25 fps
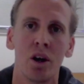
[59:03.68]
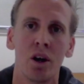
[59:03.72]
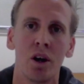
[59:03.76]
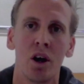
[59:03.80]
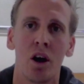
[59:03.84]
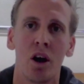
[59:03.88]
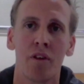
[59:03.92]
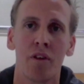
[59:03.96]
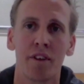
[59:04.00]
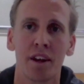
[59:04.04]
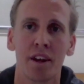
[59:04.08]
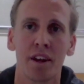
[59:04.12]

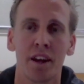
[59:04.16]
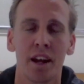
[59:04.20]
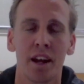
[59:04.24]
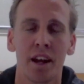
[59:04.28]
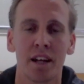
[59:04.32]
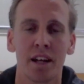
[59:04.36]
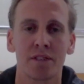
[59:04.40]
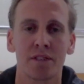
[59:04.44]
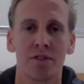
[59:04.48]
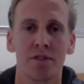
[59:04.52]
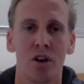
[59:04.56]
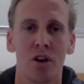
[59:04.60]
I think in the
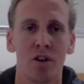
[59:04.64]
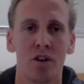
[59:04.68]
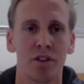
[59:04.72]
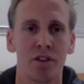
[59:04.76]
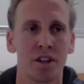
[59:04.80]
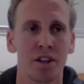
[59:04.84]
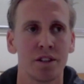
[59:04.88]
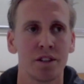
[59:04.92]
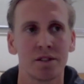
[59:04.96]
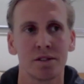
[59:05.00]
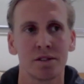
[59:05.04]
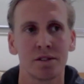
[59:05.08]
next 5
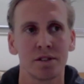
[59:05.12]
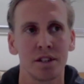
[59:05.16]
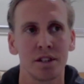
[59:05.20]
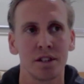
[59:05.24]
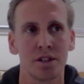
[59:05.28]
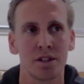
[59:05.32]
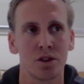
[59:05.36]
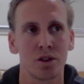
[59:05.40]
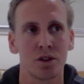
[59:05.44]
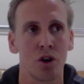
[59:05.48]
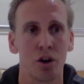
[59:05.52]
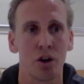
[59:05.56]
years,
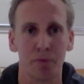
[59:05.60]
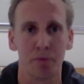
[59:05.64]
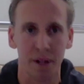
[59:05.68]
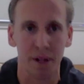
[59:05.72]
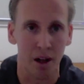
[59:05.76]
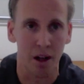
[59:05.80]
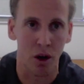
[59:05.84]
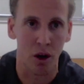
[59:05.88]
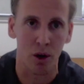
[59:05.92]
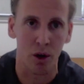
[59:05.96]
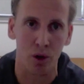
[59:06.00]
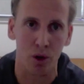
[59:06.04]
it's got to be
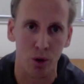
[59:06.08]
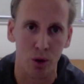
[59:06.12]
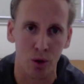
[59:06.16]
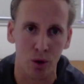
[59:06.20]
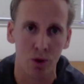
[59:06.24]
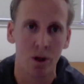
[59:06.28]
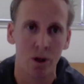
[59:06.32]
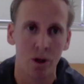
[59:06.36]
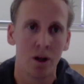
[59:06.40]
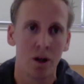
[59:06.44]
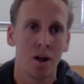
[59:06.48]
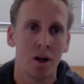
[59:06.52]

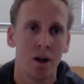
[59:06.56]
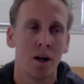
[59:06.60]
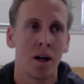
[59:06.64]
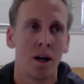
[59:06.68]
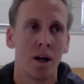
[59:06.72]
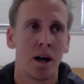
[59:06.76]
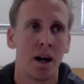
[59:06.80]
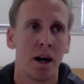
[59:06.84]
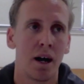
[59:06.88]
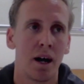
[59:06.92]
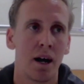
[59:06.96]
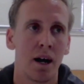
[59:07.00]
local.
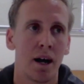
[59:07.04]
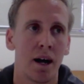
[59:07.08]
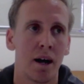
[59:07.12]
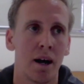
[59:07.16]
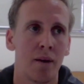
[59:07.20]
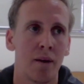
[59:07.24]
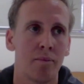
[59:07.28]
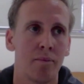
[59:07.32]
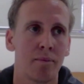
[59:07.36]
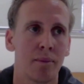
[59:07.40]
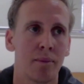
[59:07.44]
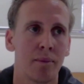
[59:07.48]

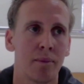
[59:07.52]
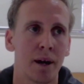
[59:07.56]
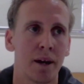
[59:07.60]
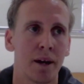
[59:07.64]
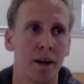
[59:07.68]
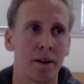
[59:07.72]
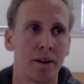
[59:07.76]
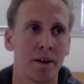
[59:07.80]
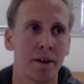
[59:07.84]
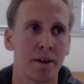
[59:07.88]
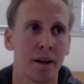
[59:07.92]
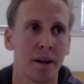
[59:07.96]

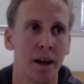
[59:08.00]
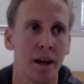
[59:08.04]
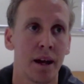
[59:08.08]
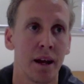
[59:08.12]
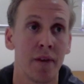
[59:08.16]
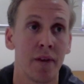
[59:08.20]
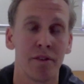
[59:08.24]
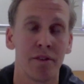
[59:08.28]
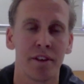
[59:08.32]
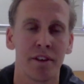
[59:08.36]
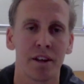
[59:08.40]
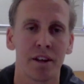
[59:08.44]
And
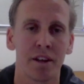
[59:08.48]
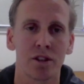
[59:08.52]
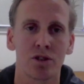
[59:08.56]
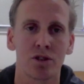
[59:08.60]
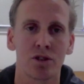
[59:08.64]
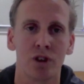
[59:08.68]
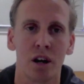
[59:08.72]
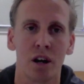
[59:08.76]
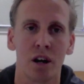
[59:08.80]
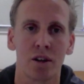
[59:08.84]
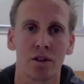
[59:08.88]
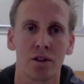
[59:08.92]
everything
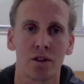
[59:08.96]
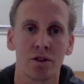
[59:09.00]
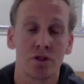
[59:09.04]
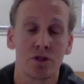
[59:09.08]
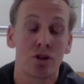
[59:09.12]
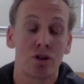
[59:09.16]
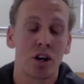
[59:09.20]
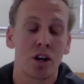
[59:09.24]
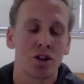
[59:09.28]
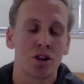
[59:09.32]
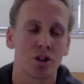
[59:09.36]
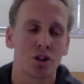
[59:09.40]

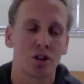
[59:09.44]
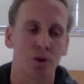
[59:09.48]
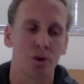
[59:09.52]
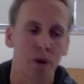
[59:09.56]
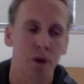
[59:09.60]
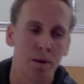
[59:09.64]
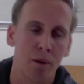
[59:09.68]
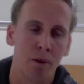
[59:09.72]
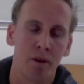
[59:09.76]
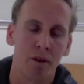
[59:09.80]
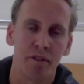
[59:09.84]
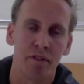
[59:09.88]
structured
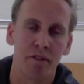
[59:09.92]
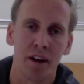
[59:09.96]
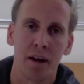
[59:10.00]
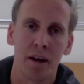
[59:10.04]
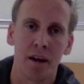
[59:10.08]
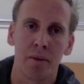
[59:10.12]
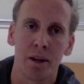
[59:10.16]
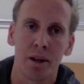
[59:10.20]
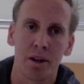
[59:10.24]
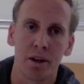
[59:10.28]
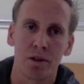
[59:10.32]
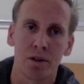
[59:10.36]
around my
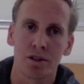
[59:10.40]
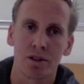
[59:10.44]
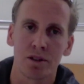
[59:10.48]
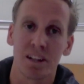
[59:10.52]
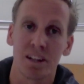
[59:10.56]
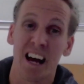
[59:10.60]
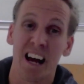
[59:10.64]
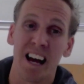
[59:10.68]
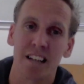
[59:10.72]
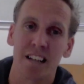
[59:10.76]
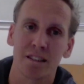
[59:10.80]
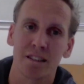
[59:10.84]
family, because
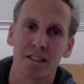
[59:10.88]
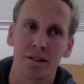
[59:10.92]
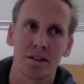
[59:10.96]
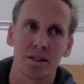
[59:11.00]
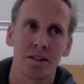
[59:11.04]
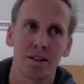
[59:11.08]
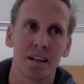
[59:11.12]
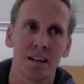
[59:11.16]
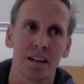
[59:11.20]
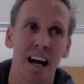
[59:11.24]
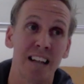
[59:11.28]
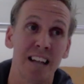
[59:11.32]
it
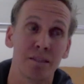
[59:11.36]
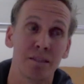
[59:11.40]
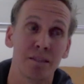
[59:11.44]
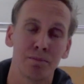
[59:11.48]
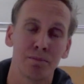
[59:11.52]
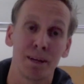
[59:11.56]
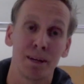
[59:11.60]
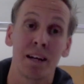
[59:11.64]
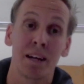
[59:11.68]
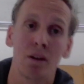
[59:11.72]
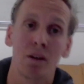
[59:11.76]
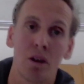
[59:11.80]
hasn't
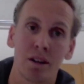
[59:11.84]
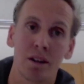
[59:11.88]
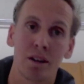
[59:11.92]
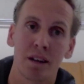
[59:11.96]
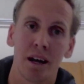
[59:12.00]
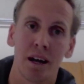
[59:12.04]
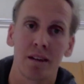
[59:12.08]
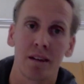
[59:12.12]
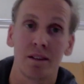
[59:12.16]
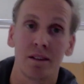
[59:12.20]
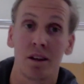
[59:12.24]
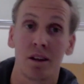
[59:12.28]
been like
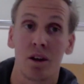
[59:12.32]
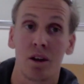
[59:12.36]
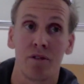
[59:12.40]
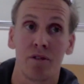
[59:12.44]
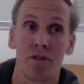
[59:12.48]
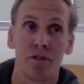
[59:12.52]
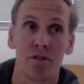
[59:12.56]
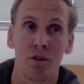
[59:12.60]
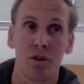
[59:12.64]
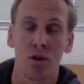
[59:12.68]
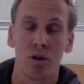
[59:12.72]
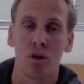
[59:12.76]
that,
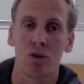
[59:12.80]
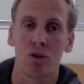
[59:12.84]
for a long